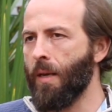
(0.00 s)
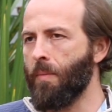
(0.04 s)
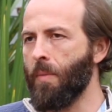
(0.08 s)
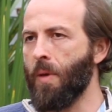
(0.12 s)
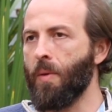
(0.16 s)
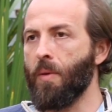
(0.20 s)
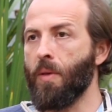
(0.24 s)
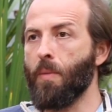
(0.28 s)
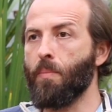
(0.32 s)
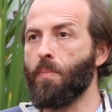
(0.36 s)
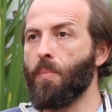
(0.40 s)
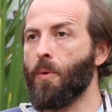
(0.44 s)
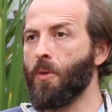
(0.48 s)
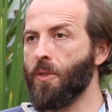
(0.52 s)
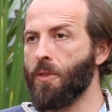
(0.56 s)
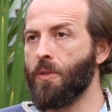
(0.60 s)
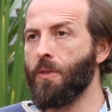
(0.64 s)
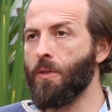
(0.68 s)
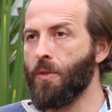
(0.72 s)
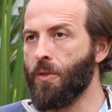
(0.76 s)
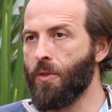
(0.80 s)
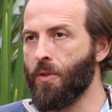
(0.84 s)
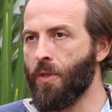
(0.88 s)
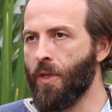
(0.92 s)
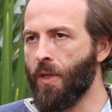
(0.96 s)
Maybe in the
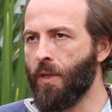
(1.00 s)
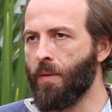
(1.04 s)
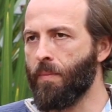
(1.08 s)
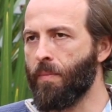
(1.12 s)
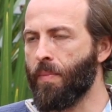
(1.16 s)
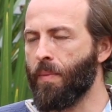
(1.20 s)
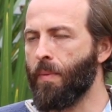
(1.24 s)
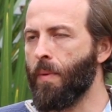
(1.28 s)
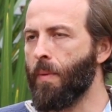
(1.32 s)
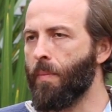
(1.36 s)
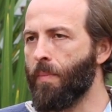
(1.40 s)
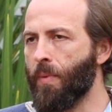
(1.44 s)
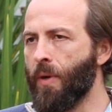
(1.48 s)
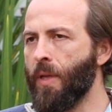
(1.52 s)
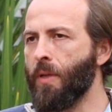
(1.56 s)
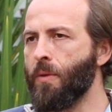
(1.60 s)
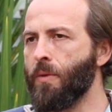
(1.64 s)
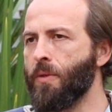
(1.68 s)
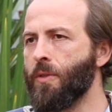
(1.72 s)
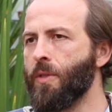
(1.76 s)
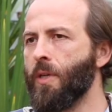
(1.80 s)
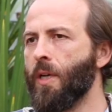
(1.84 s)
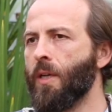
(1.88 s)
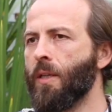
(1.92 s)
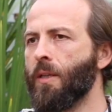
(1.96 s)
post-industrial,
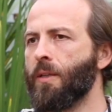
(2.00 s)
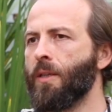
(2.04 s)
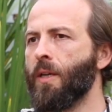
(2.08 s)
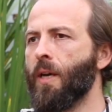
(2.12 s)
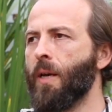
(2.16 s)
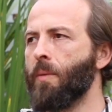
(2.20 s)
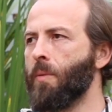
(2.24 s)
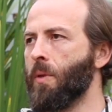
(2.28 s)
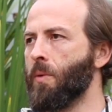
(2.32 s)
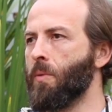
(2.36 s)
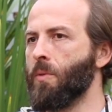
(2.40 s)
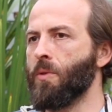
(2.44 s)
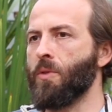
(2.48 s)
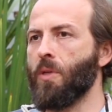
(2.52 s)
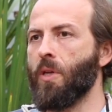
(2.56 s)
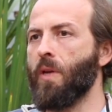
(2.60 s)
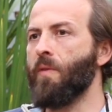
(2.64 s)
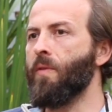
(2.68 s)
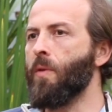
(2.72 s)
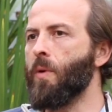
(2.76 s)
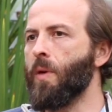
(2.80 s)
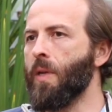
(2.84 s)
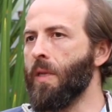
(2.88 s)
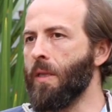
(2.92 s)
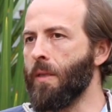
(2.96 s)
pre-industrial time, there was
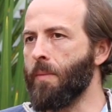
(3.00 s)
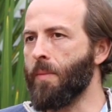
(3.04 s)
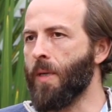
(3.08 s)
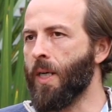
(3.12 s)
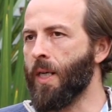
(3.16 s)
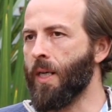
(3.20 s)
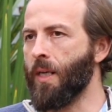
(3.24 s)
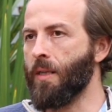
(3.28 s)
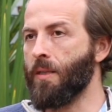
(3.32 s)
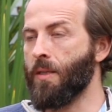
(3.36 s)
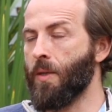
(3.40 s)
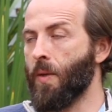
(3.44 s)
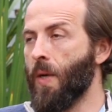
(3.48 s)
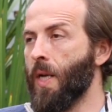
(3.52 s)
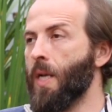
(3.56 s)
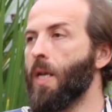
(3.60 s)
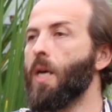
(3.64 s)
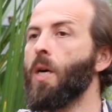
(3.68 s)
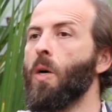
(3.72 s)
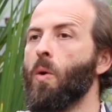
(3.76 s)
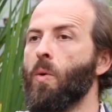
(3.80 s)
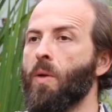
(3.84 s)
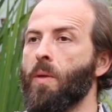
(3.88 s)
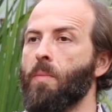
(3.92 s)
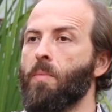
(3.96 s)
everyone in the market. So I
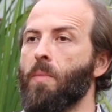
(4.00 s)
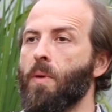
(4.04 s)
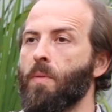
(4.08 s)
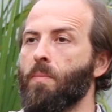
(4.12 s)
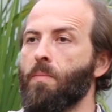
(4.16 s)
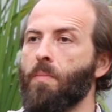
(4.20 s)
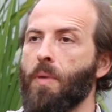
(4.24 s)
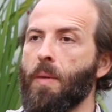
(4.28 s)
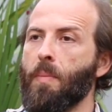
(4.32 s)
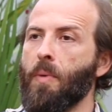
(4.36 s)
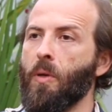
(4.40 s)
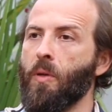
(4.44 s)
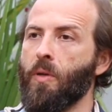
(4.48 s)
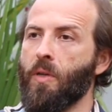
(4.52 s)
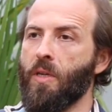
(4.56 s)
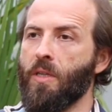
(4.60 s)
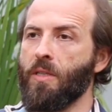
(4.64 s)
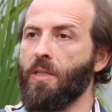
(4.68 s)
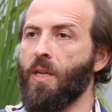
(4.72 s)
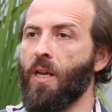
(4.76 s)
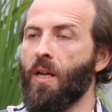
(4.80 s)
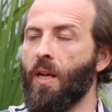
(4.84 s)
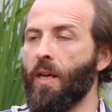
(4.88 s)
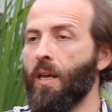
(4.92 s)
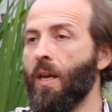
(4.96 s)
know that people are going
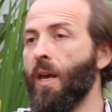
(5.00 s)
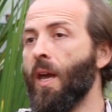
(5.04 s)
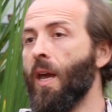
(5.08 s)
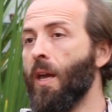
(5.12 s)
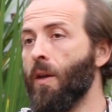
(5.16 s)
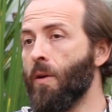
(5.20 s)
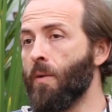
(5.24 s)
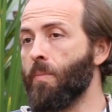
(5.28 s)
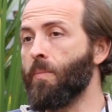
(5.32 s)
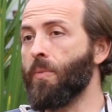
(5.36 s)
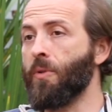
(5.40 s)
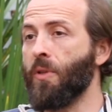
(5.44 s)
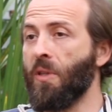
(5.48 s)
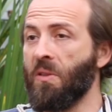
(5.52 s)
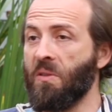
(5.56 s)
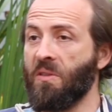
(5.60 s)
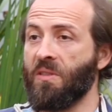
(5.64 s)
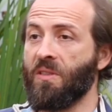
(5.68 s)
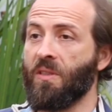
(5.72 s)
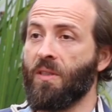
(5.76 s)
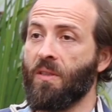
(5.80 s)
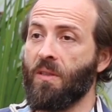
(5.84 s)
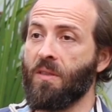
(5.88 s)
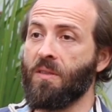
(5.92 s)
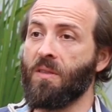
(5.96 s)
to say like, hey, your
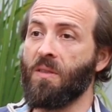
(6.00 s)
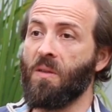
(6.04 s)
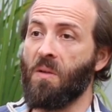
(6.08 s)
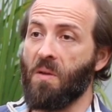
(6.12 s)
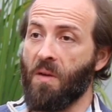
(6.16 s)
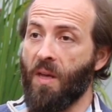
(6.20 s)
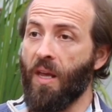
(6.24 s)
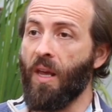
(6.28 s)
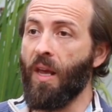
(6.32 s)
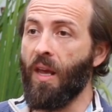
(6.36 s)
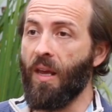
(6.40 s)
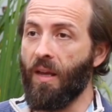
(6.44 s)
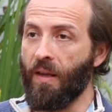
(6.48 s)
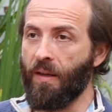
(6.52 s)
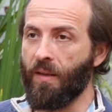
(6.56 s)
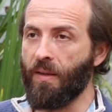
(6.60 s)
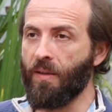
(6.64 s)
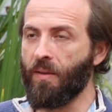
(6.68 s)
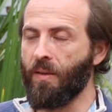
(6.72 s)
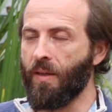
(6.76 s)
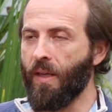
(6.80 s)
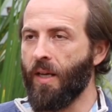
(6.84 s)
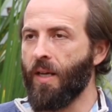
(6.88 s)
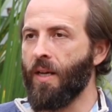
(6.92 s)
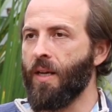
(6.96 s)
potatoes are not so okay. You
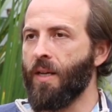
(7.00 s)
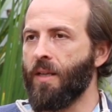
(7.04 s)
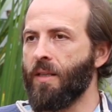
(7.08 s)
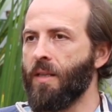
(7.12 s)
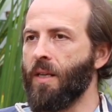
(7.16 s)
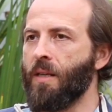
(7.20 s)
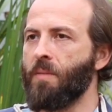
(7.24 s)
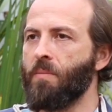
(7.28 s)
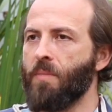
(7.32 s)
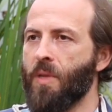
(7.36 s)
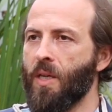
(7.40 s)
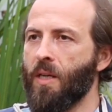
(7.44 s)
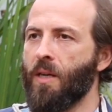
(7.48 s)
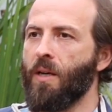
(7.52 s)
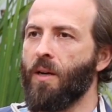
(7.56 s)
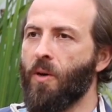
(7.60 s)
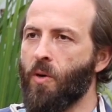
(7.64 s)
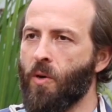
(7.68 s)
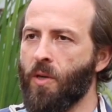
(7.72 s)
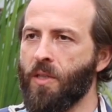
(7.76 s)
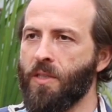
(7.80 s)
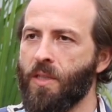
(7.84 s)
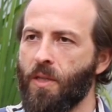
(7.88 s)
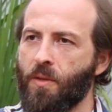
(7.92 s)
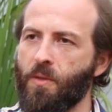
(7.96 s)
know, the
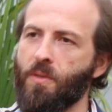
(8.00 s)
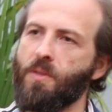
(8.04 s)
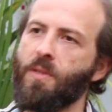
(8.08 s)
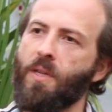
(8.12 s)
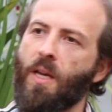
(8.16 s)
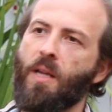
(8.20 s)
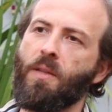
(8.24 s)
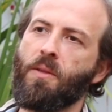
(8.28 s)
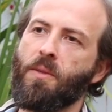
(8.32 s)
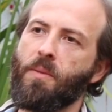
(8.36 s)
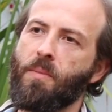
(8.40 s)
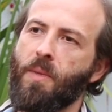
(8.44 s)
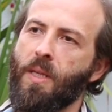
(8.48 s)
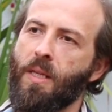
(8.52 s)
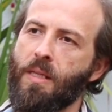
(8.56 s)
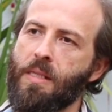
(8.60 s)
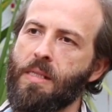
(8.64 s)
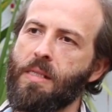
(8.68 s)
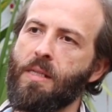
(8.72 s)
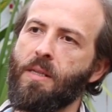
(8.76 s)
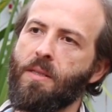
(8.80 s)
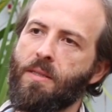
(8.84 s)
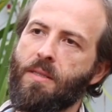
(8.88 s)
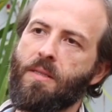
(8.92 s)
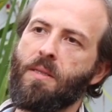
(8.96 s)
horse that you sell to me,
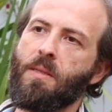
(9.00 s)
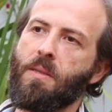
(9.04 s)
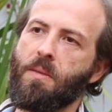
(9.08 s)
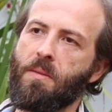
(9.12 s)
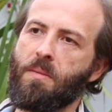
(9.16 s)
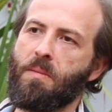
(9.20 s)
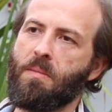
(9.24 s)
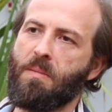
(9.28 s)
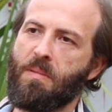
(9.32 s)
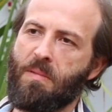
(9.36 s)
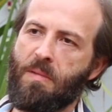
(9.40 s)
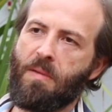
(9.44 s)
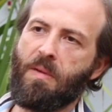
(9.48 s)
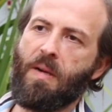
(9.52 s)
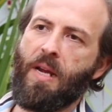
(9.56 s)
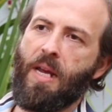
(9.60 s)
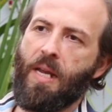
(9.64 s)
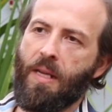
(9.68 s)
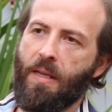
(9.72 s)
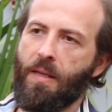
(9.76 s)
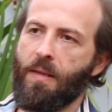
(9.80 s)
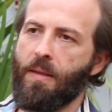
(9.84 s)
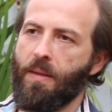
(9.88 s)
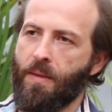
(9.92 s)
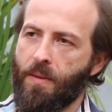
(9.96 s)
it's not so
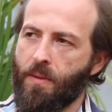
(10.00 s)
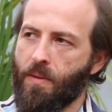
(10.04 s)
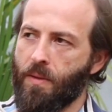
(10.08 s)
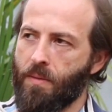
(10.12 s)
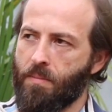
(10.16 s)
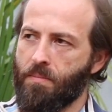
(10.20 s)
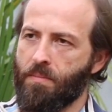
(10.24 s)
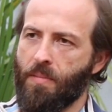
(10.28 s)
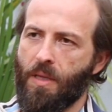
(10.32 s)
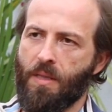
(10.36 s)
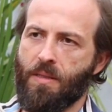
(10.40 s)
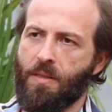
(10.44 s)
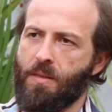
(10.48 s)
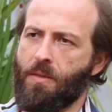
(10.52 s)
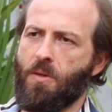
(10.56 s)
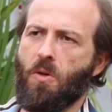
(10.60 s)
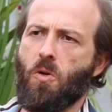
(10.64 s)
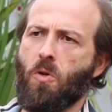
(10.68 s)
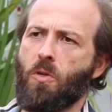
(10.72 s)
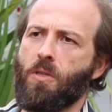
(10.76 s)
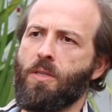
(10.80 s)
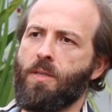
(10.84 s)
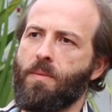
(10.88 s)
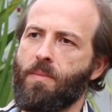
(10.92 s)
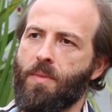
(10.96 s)
great, or it's
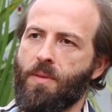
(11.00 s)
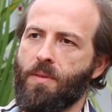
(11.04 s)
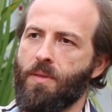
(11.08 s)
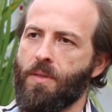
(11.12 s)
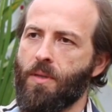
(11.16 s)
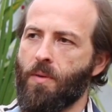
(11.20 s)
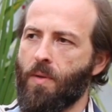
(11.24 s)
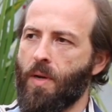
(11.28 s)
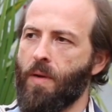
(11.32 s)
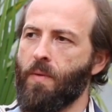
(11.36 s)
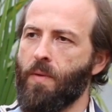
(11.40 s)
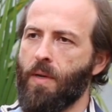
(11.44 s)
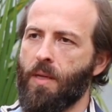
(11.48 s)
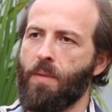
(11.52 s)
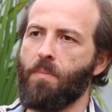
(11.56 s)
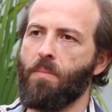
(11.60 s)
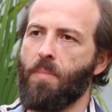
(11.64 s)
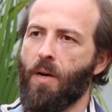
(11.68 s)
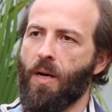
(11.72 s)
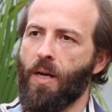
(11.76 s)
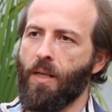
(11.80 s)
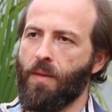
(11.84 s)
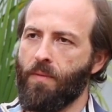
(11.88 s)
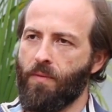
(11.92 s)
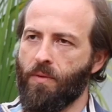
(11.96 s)
awesome. So I really
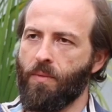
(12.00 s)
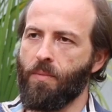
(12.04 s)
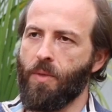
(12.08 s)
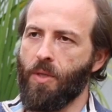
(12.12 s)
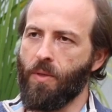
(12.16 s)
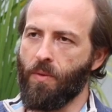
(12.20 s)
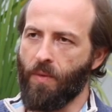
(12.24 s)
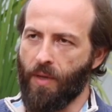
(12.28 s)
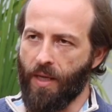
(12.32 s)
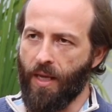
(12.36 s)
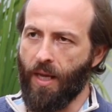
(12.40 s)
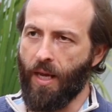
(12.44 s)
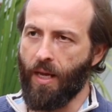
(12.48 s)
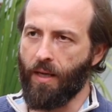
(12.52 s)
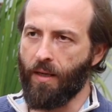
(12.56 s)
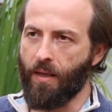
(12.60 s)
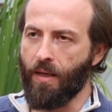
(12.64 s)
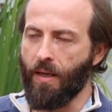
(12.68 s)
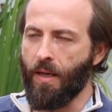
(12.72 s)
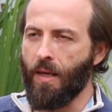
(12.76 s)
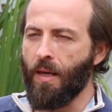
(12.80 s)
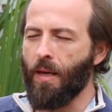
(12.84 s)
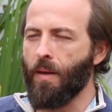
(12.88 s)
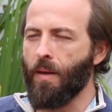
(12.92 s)
buy it from you again.